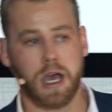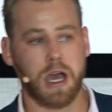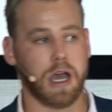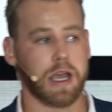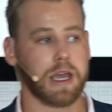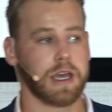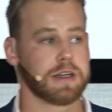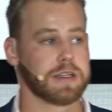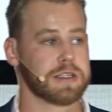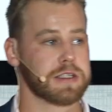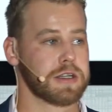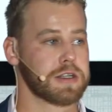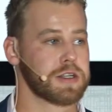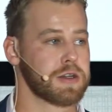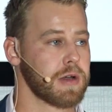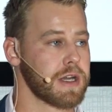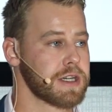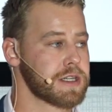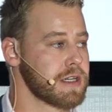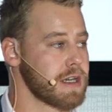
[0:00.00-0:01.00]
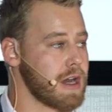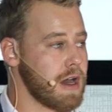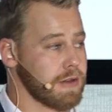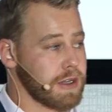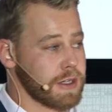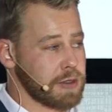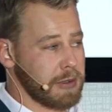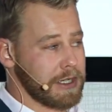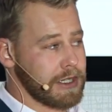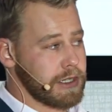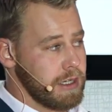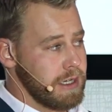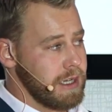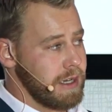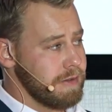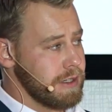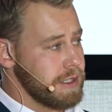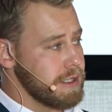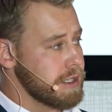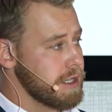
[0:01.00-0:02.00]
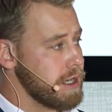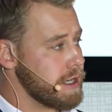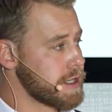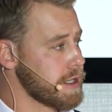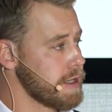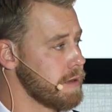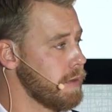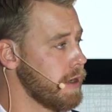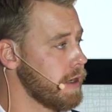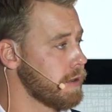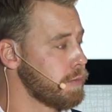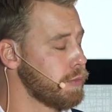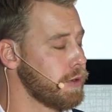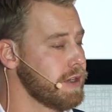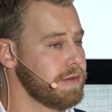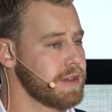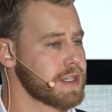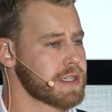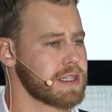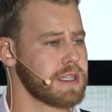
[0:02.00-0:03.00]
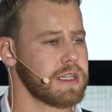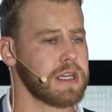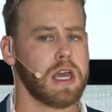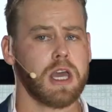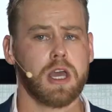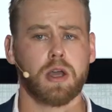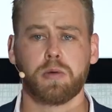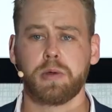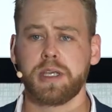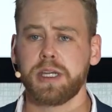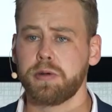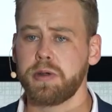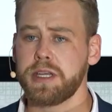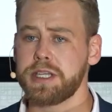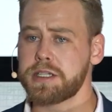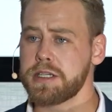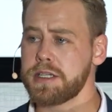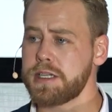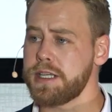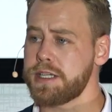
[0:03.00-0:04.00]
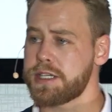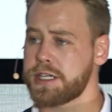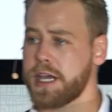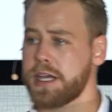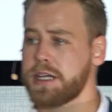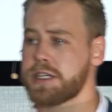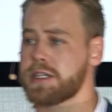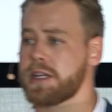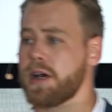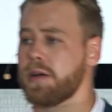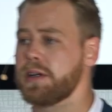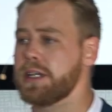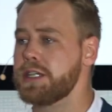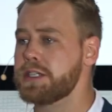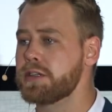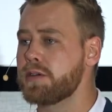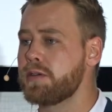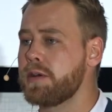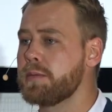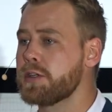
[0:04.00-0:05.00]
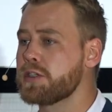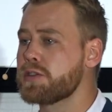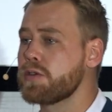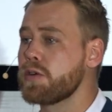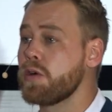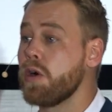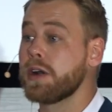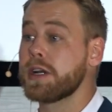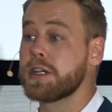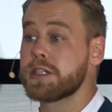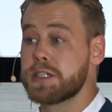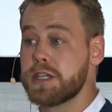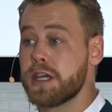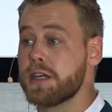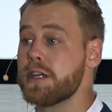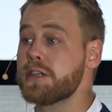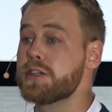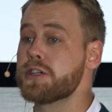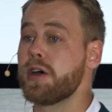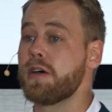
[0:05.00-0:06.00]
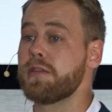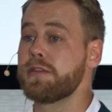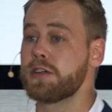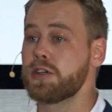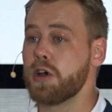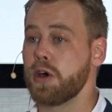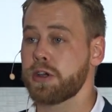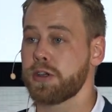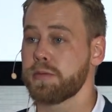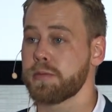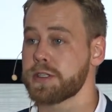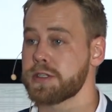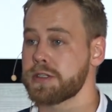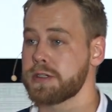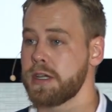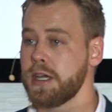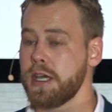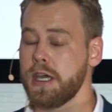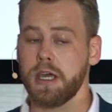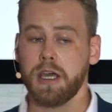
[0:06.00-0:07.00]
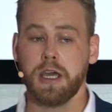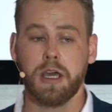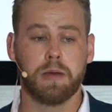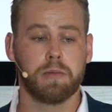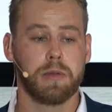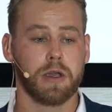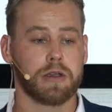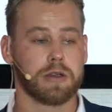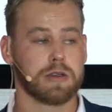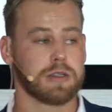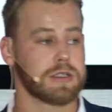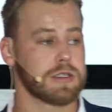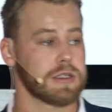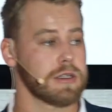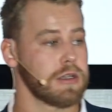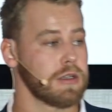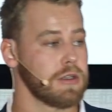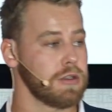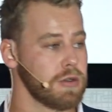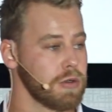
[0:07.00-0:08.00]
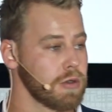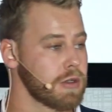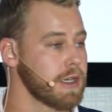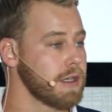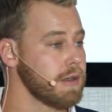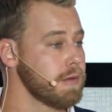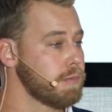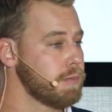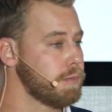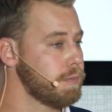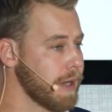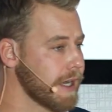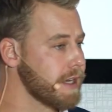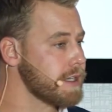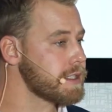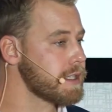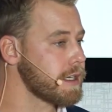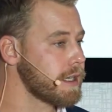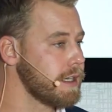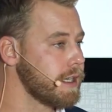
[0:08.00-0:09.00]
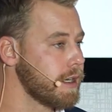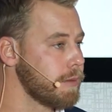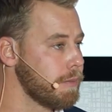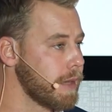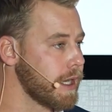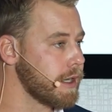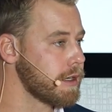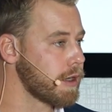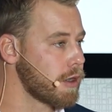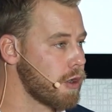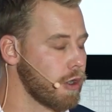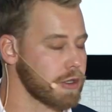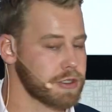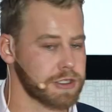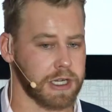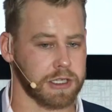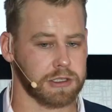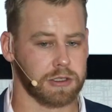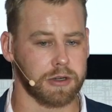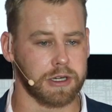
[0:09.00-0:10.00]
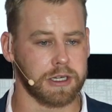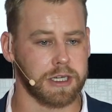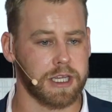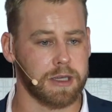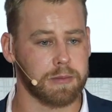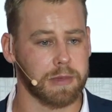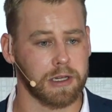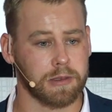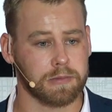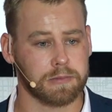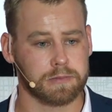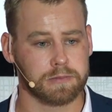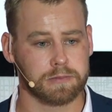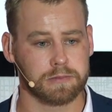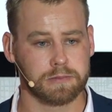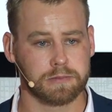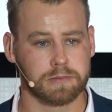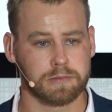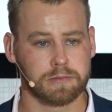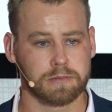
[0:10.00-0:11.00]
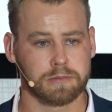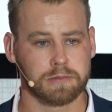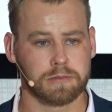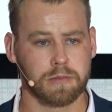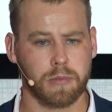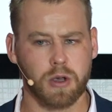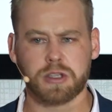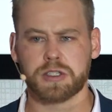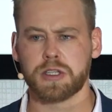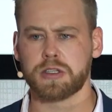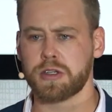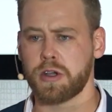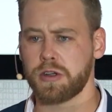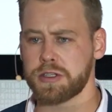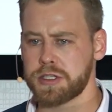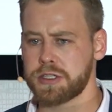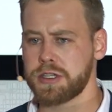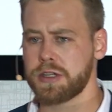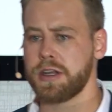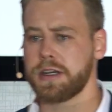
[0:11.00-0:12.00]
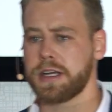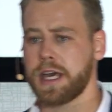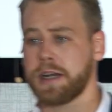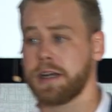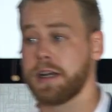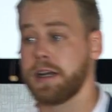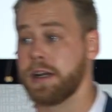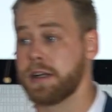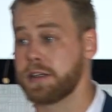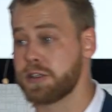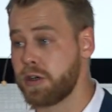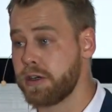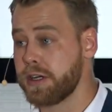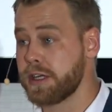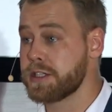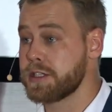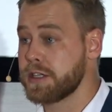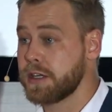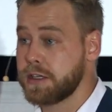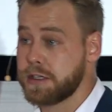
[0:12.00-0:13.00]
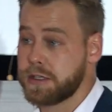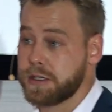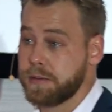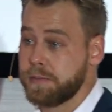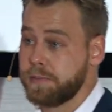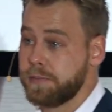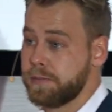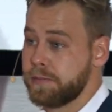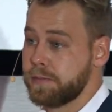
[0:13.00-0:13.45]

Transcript: I had a situation now that we did have a discussion about previously. We recently changed our lease agreements regarding signature of the documents, because you can basically amend a contract on an email because it's considered an electronic signature